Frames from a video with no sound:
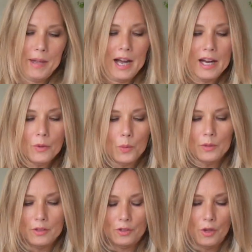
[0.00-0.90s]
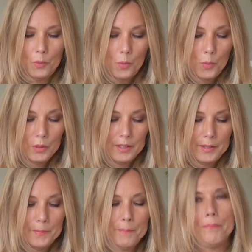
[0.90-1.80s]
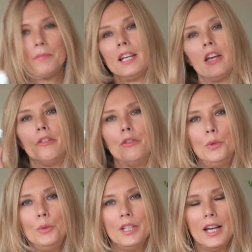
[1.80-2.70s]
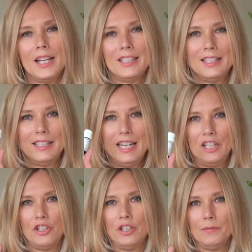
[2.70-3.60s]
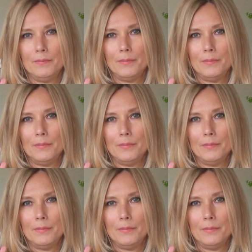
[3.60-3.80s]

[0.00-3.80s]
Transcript: I also order Thuja Tincture,